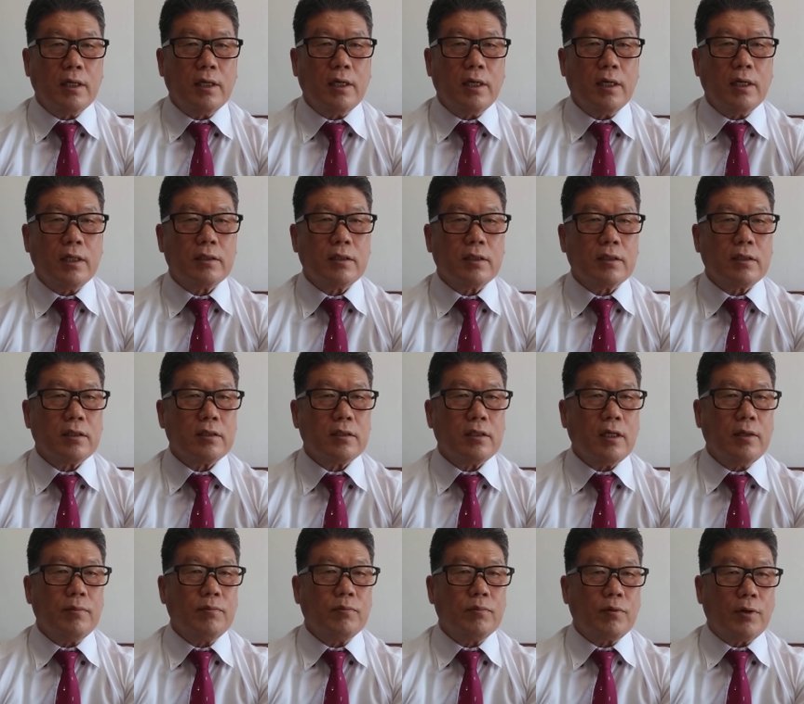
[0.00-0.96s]
at the
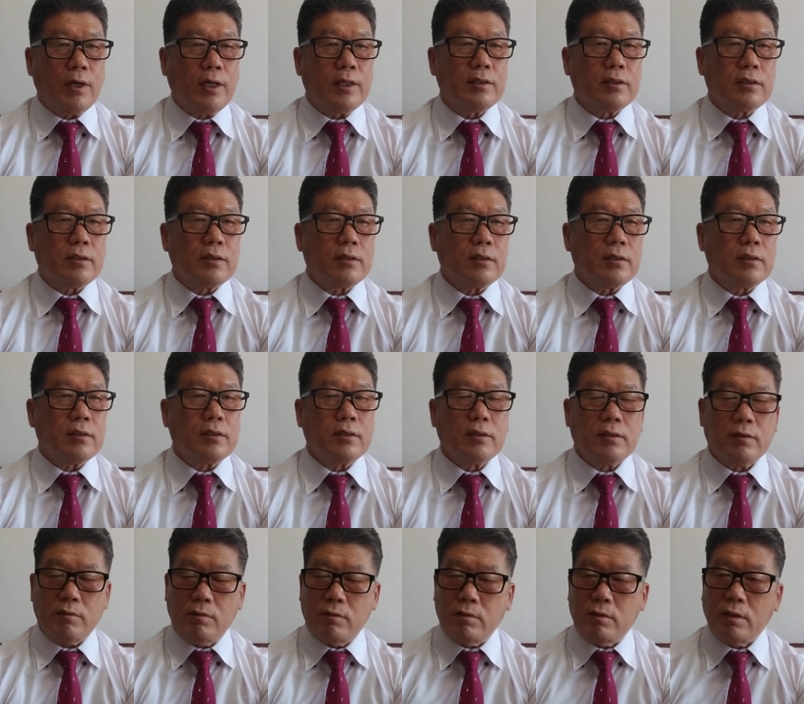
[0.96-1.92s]
same price.
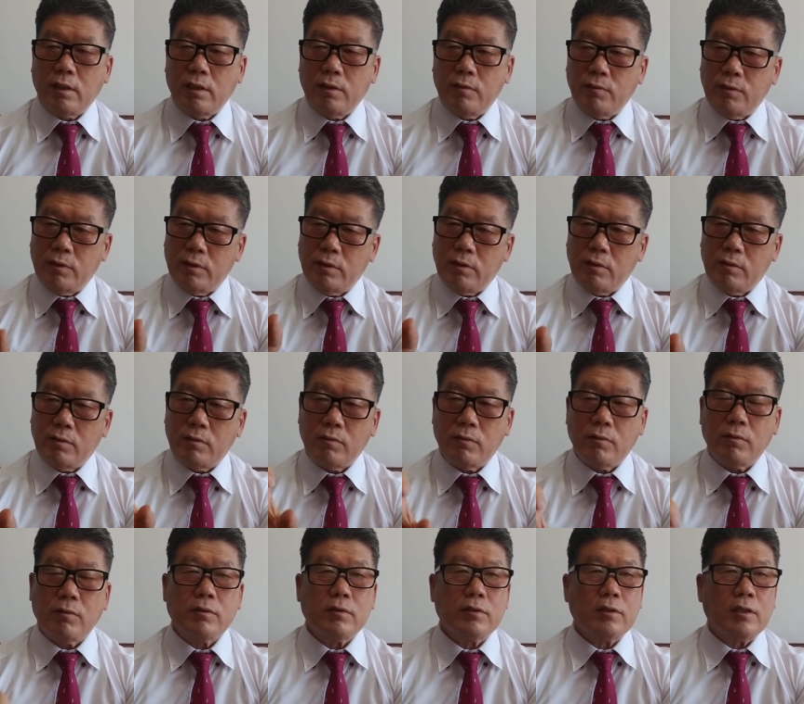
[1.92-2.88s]
They want
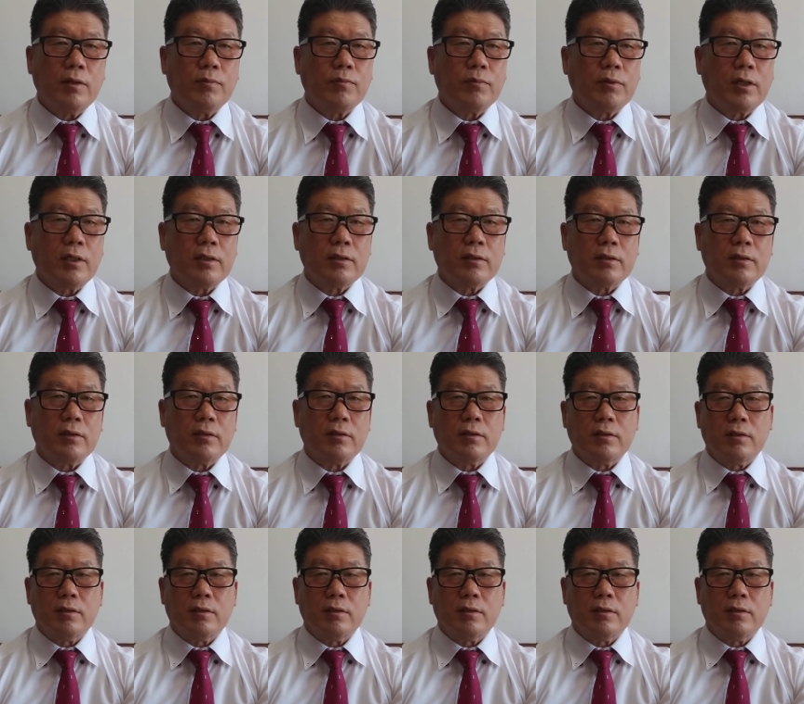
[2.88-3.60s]
to same price.